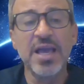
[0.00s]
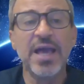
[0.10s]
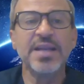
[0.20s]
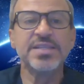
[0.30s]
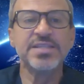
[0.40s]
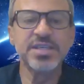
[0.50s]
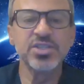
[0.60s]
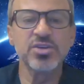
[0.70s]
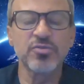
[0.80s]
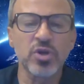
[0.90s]
And it's
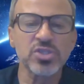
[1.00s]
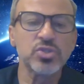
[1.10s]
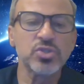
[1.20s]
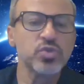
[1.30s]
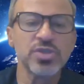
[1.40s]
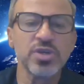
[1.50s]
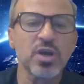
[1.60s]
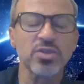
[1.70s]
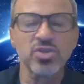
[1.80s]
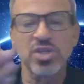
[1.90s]
easier for us to use the
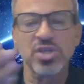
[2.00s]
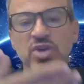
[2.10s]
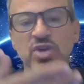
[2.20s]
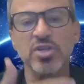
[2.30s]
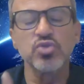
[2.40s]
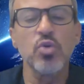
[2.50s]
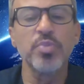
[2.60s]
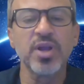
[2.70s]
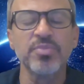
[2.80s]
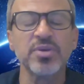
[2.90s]
cutters and try to
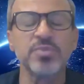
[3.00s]
open up the